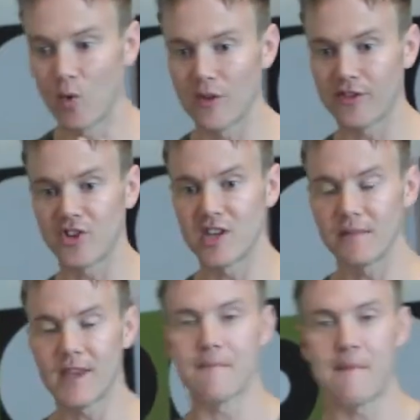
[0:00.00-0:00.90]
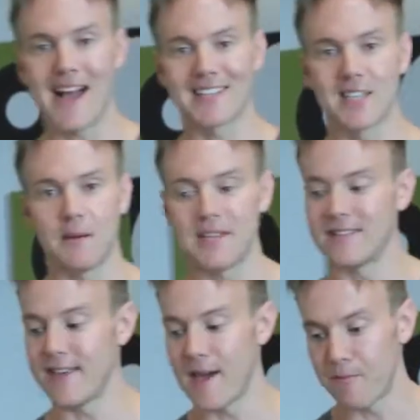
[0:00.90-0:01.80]
all of this gym kit packed up
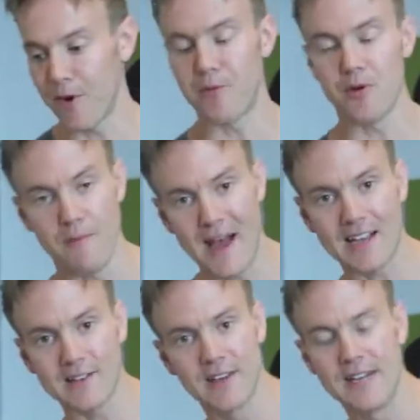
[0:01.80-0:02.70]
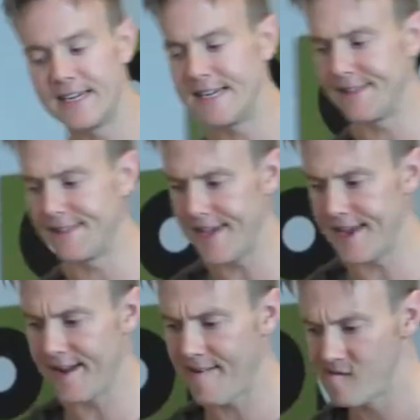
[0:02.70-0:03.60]
into their appropriate bags, and
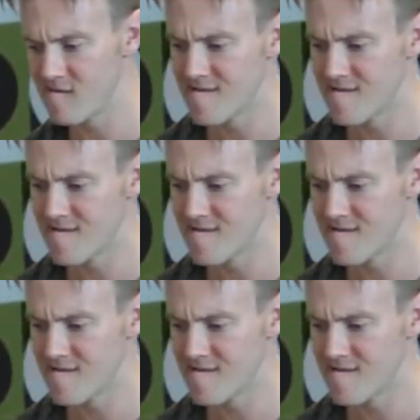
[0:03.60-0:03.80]
then